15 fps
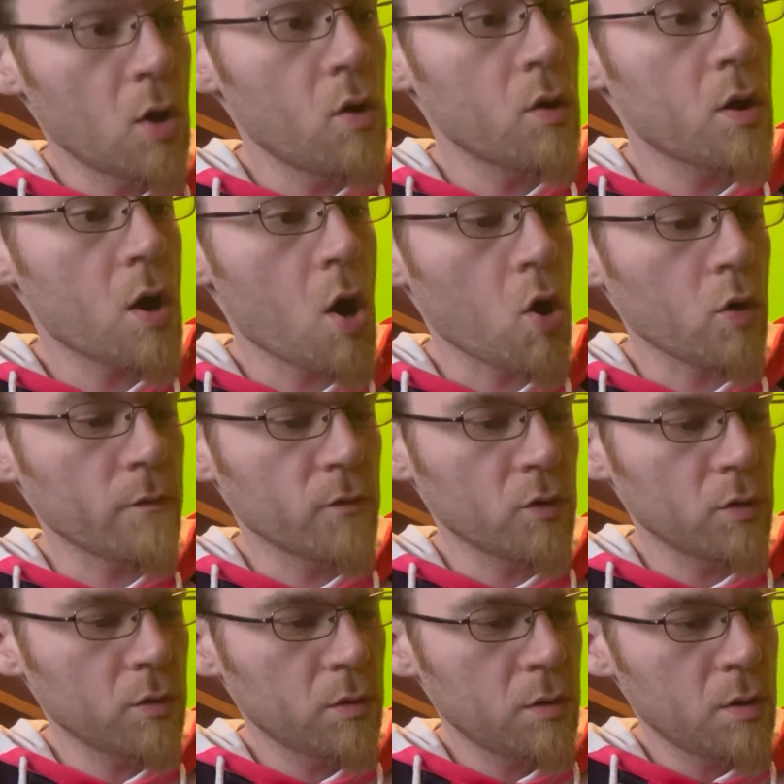
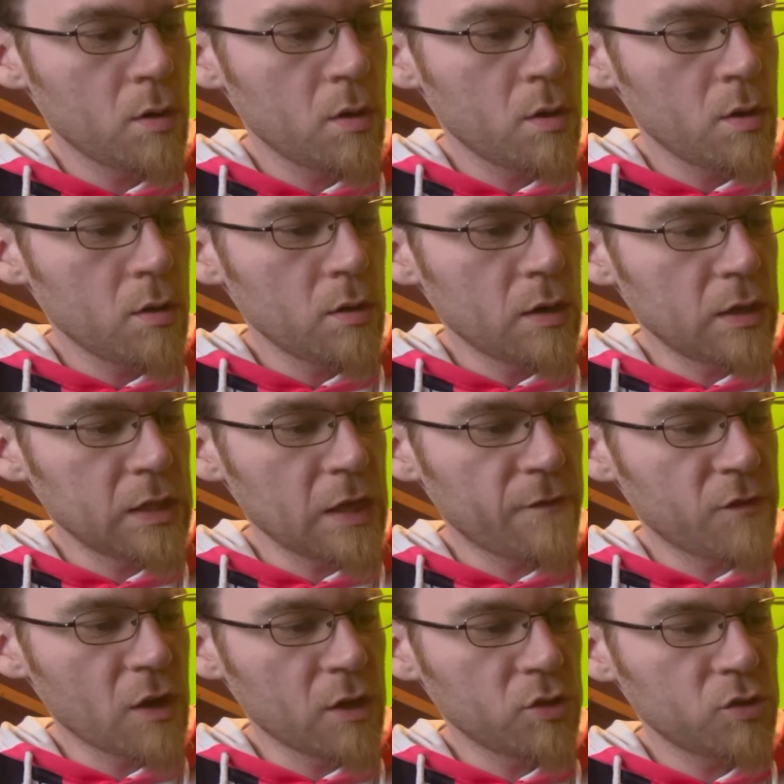Carver. Death
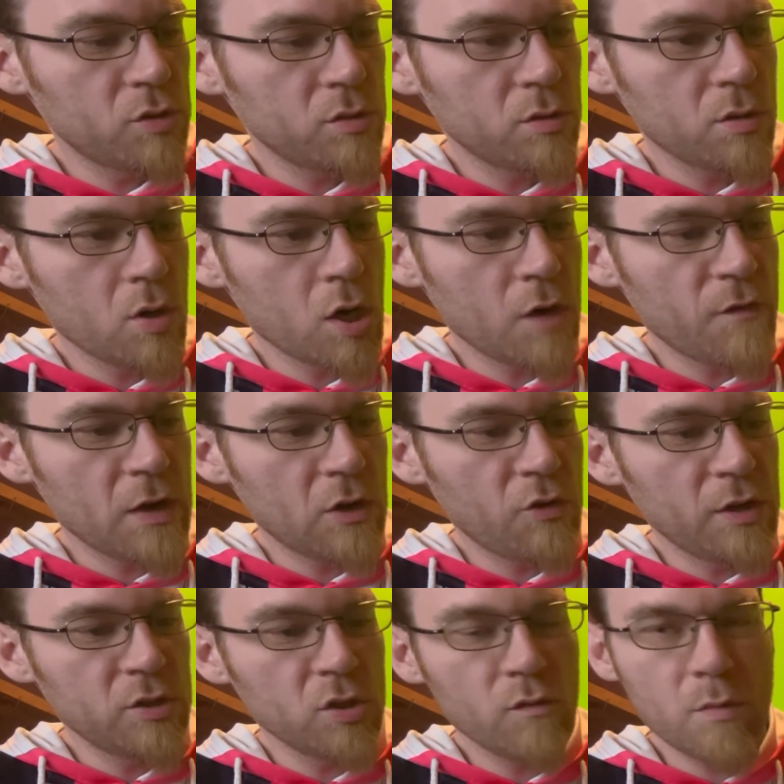Touch. Artifact
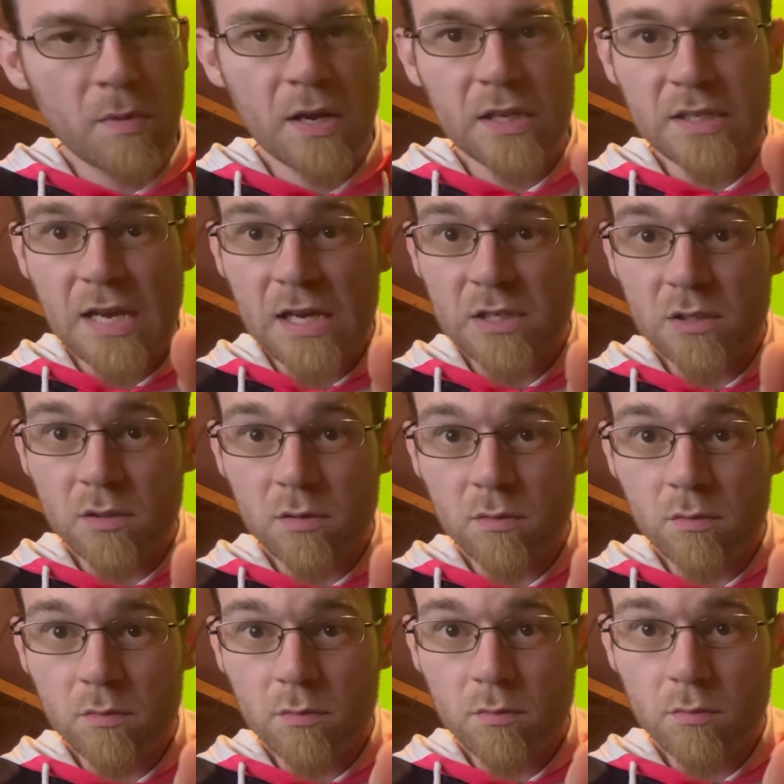creature, robot assassin.
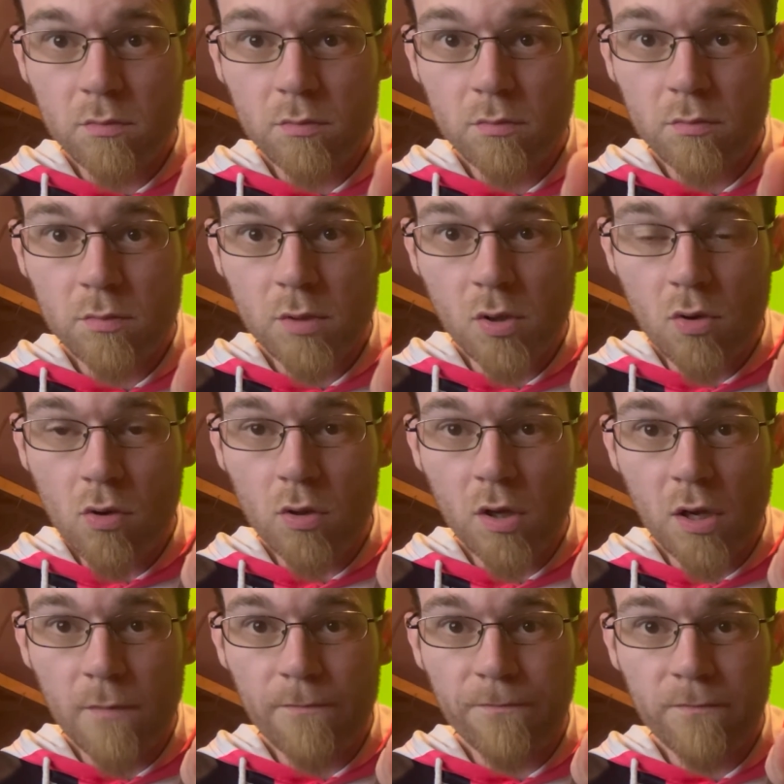It's cool
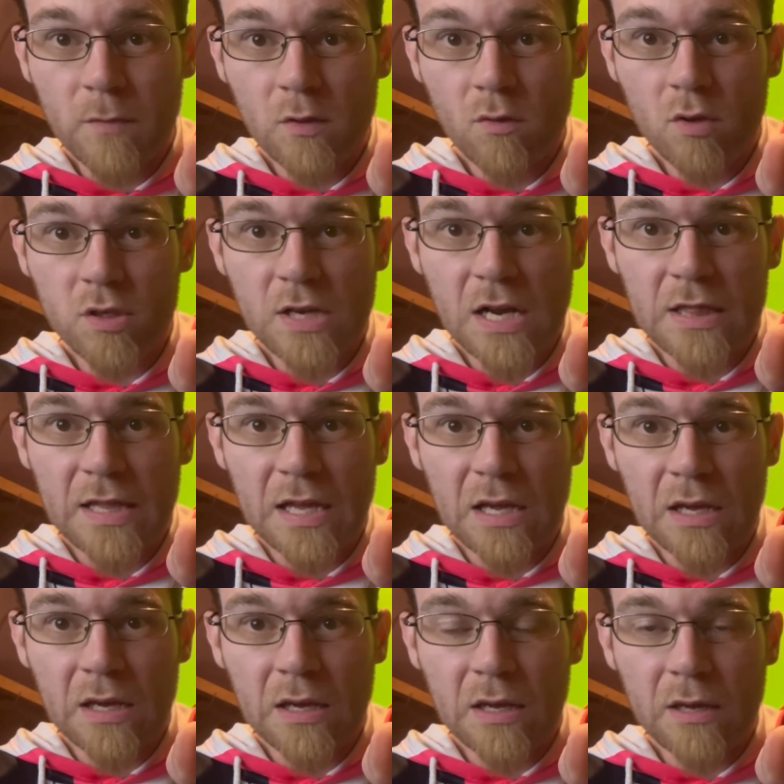looking. It's kind of like
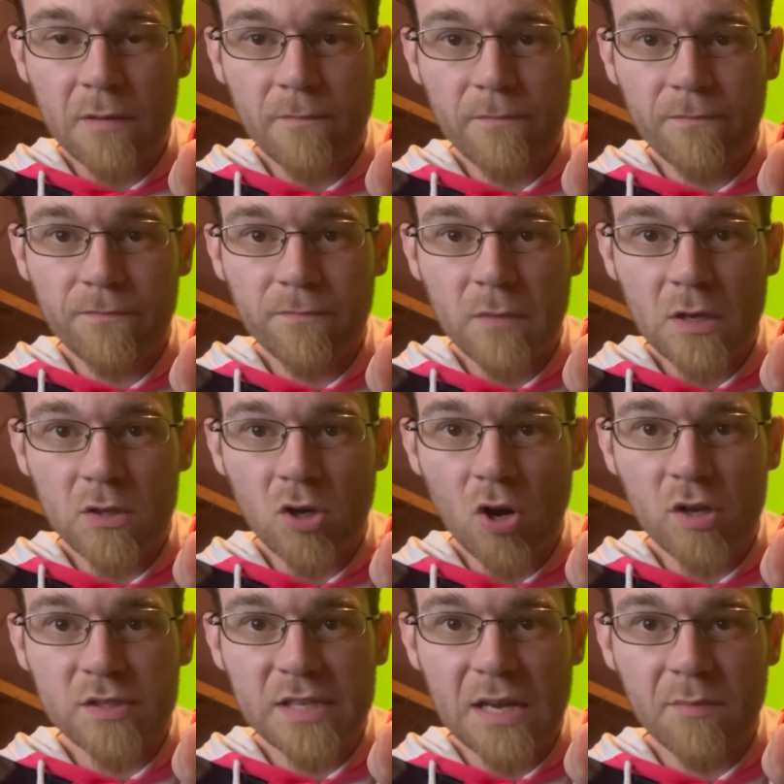
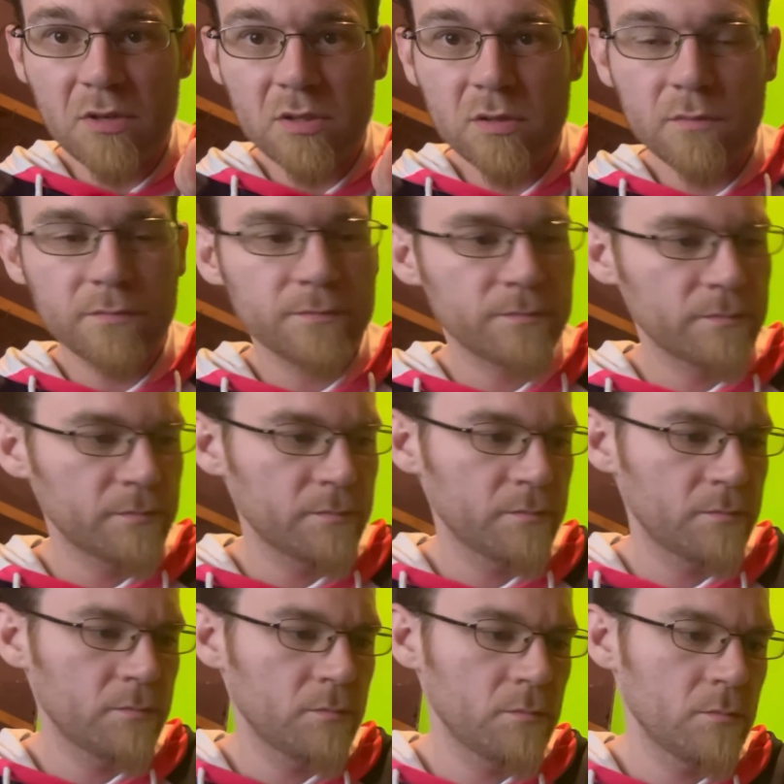Dark Samus.
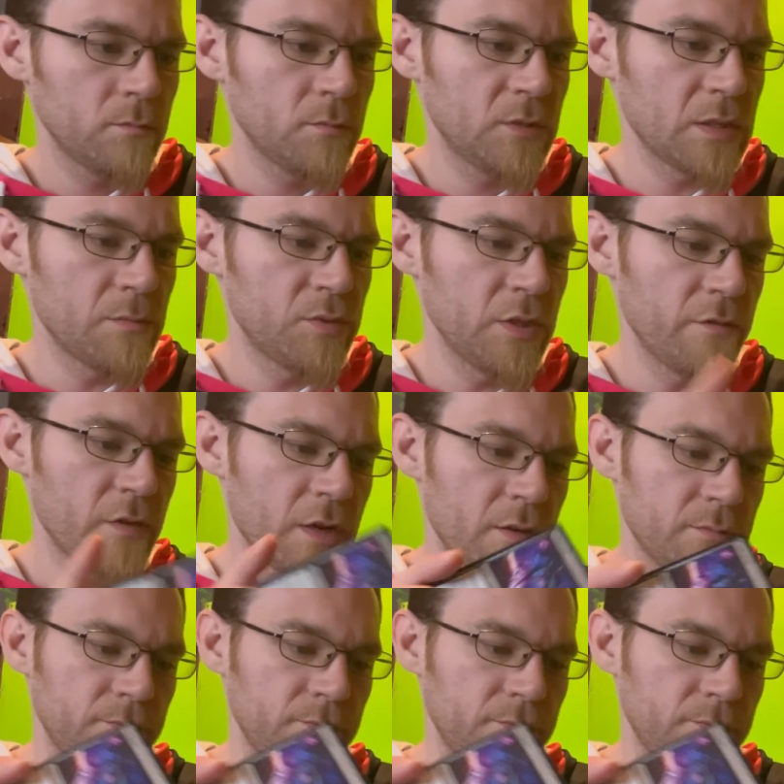Something she'd fight.